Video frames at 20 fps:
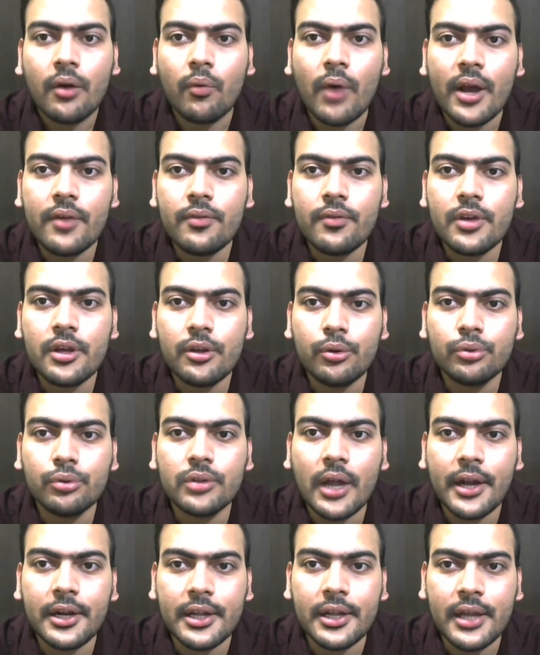why we use
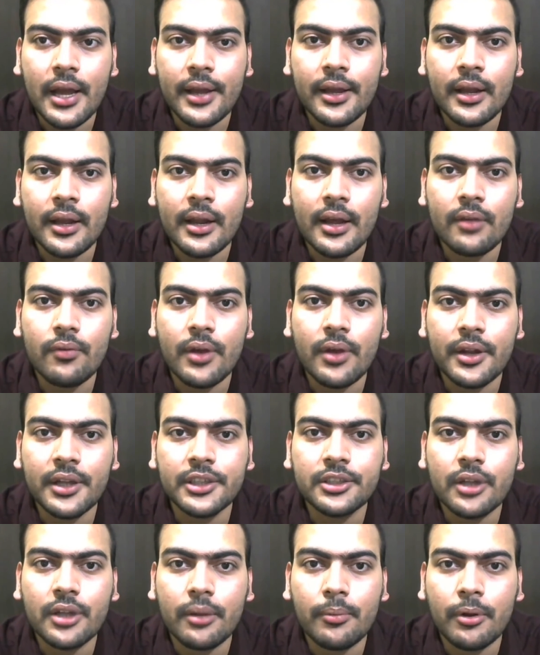ITIL, and
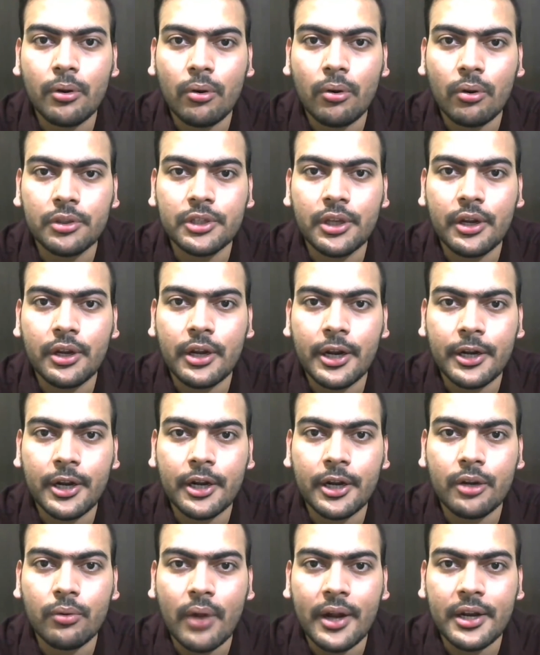various terminology
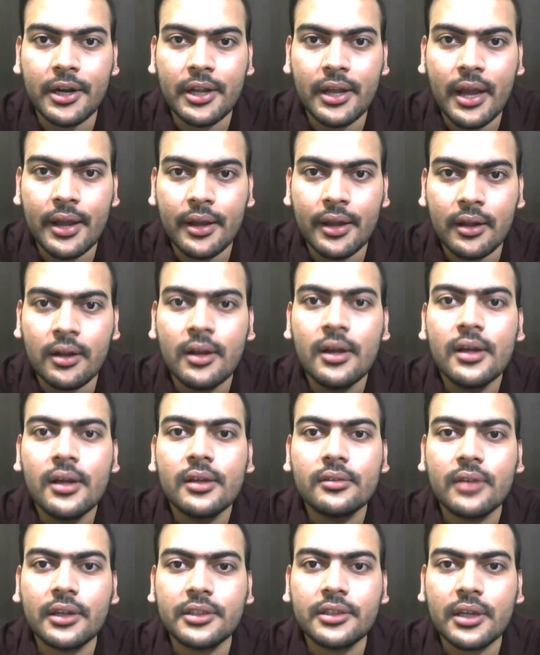related to ITIL
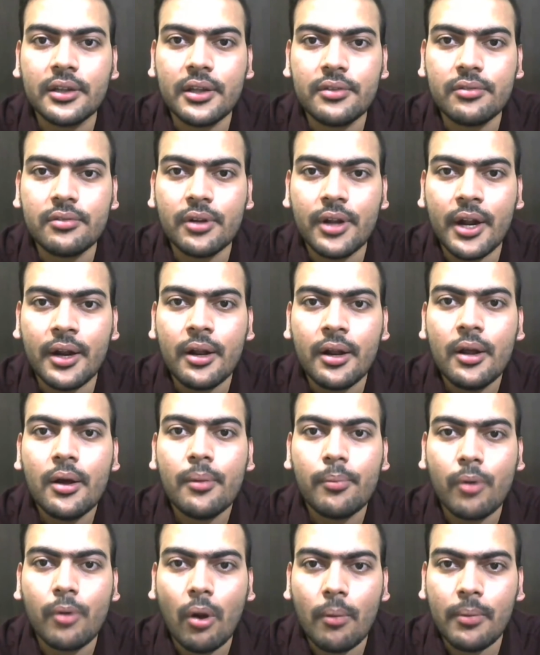such as incident,
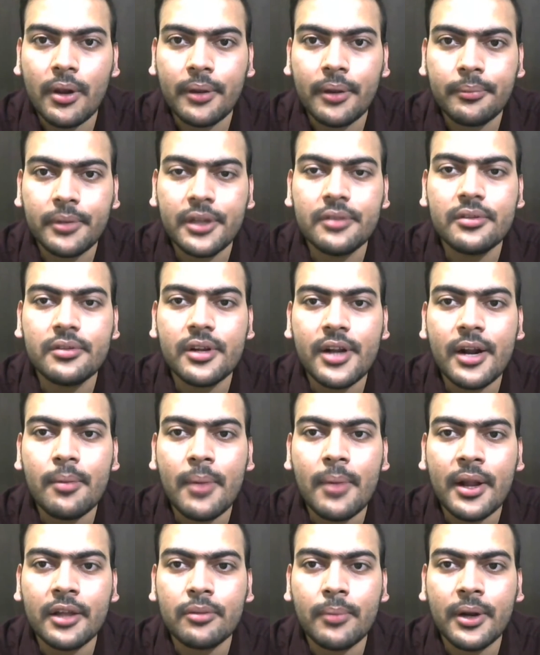problem, incident
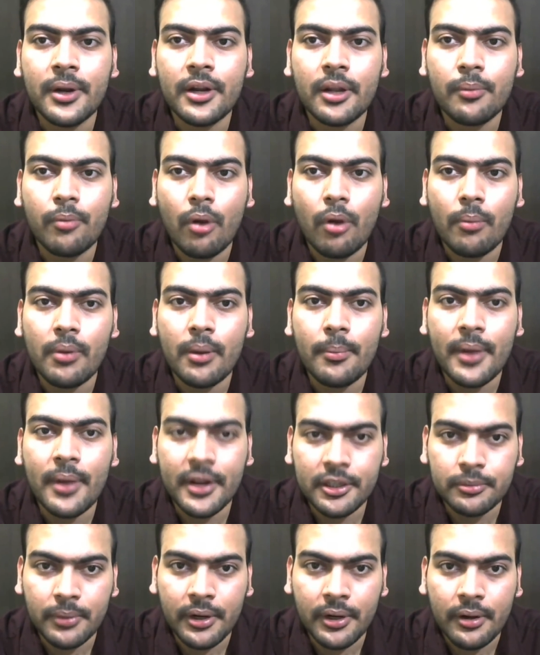management, and problem
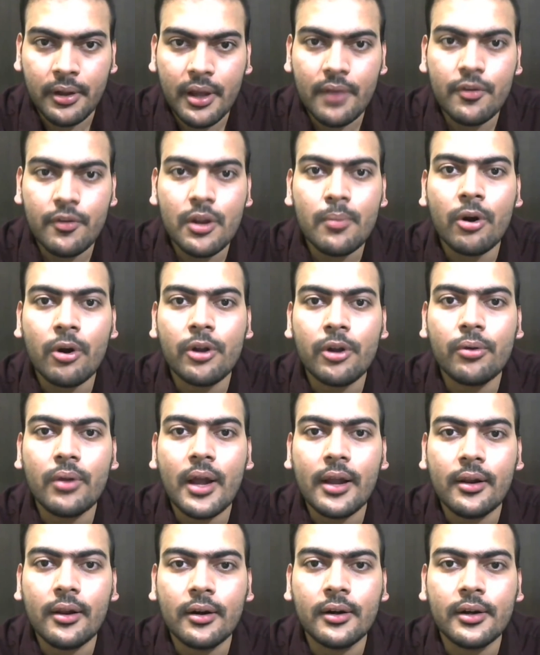management. Every module
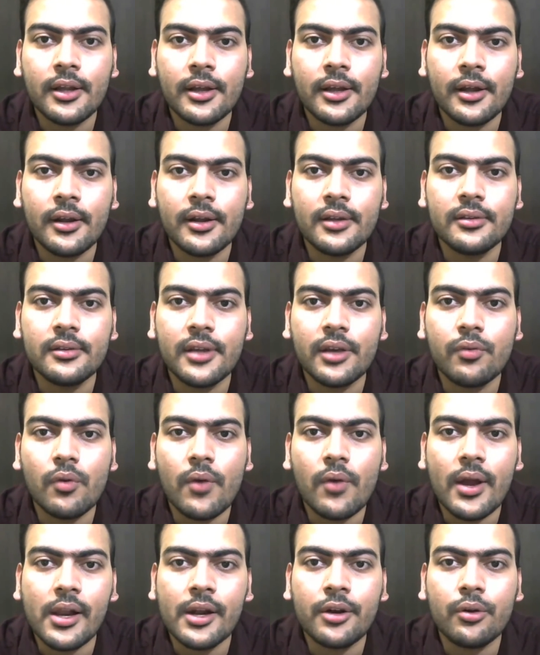I learned here is
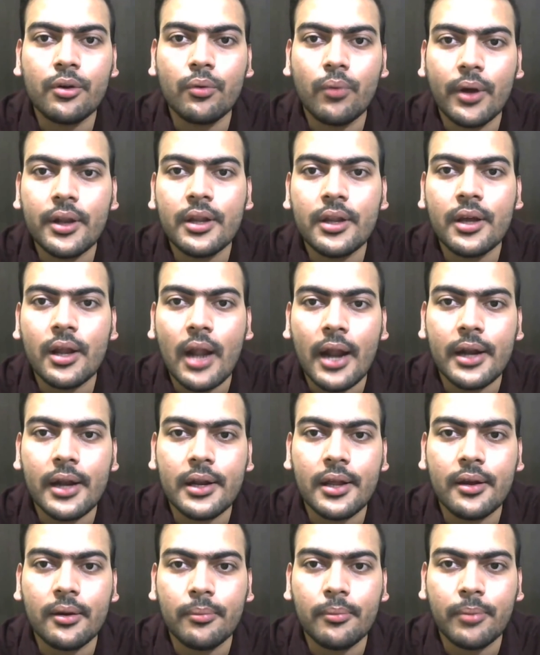equivalent to 1 year
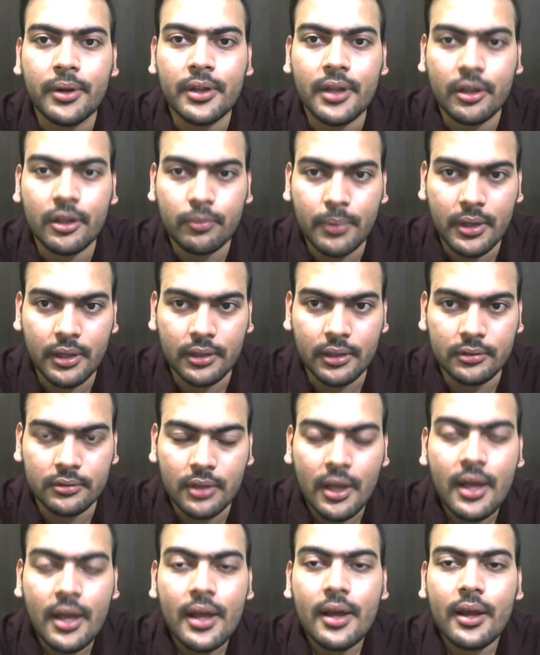IT company
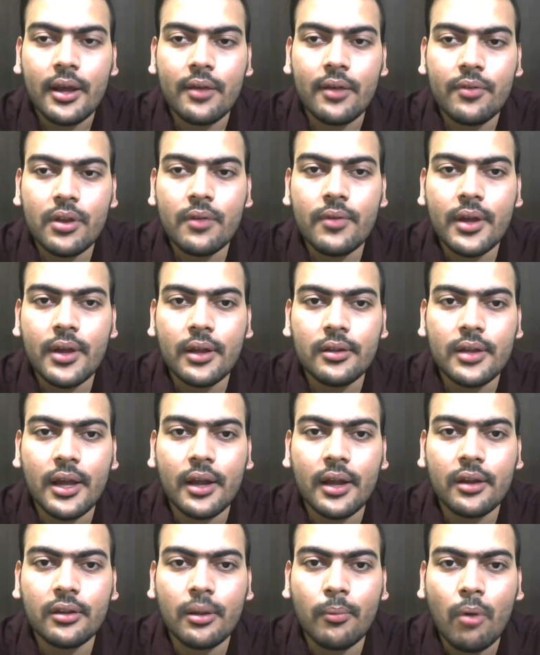experience. Every week,
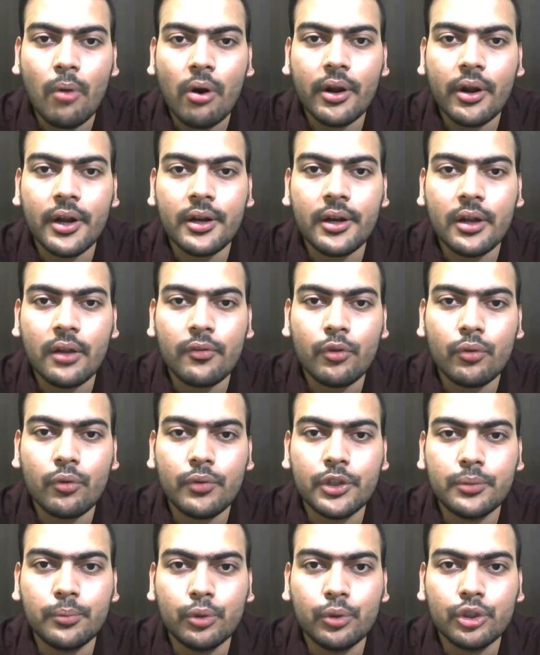there is a mock interview
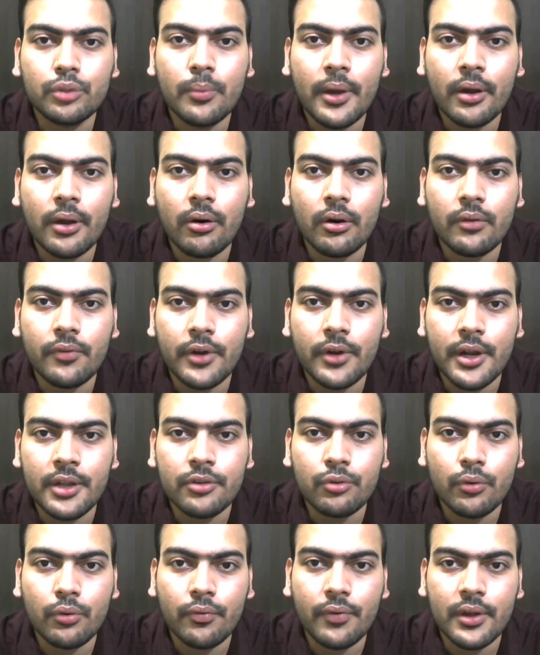which boosts my confidence
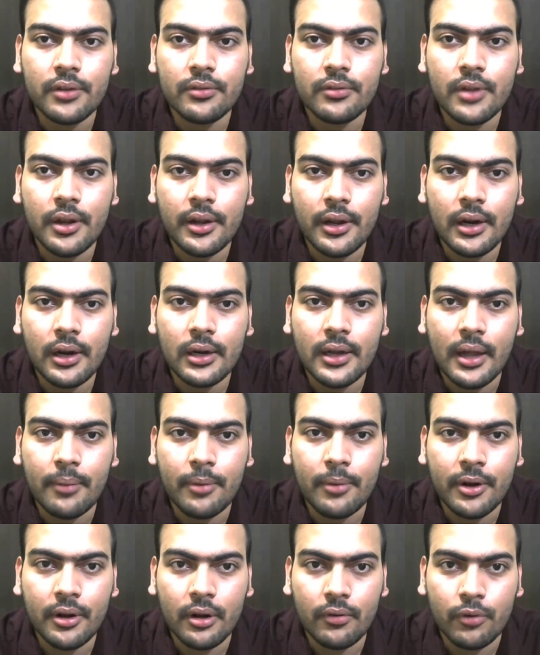to face the real-time
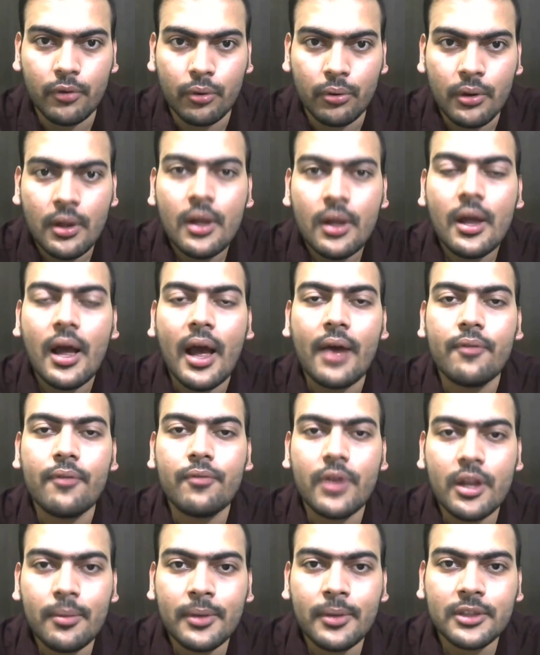interview. I am
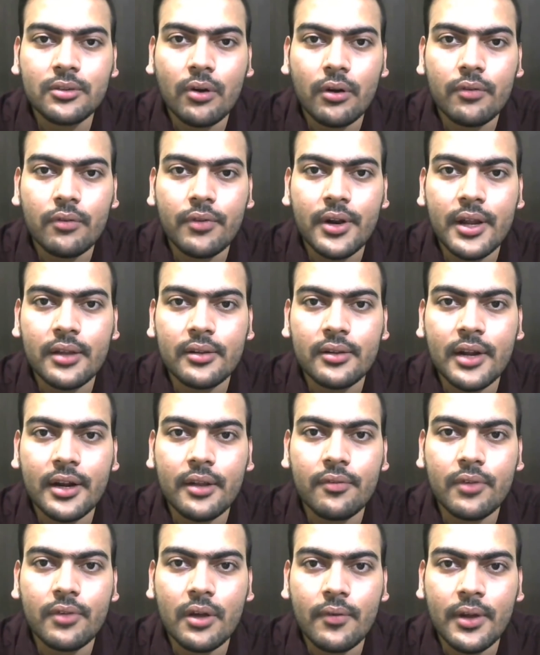very much confident that
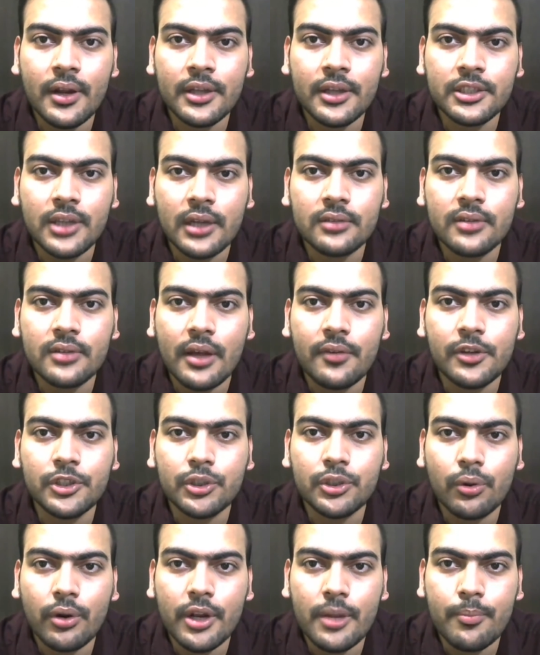if given a chance, I will
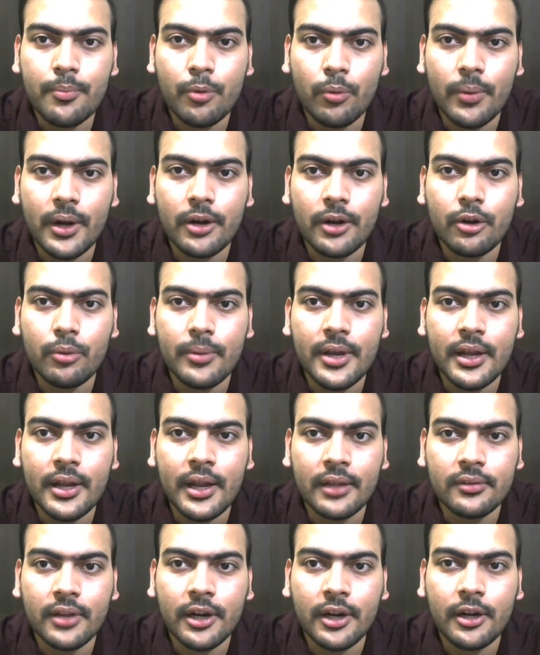surely prove it to be an
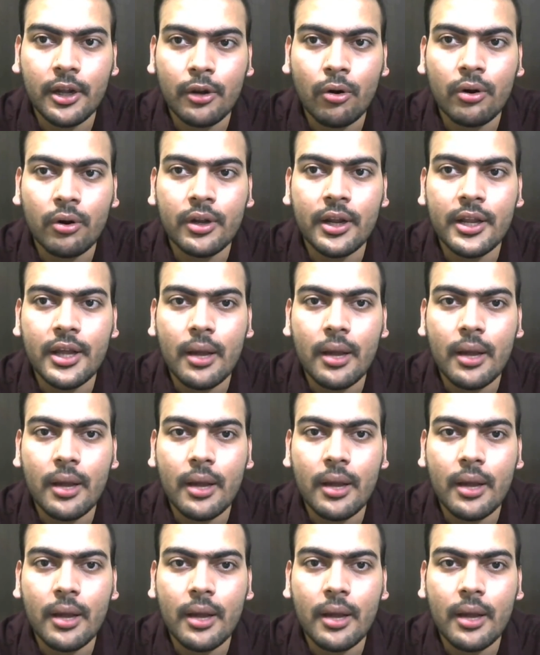asset and not a